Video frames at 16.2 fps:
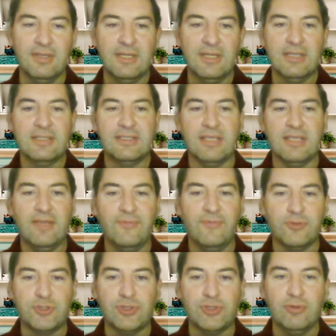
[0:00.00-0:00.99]
say
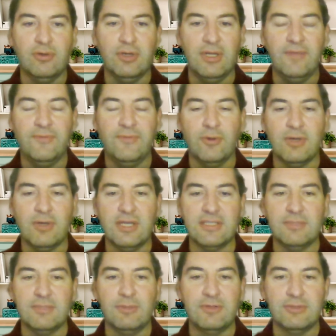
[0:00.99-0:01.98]
for sure if your
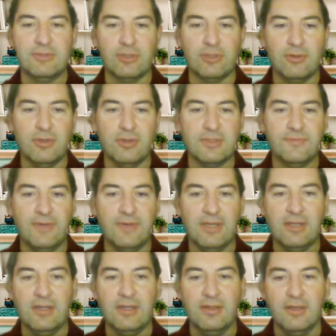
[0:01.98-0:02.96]
customer acquisition costs
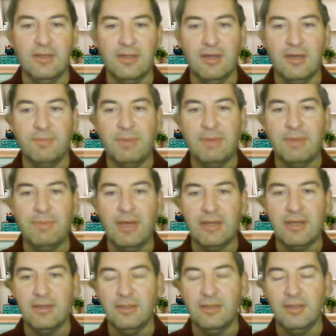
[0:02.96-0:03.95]
finally pay
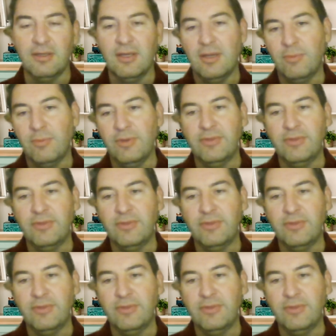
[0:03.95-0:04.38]
back with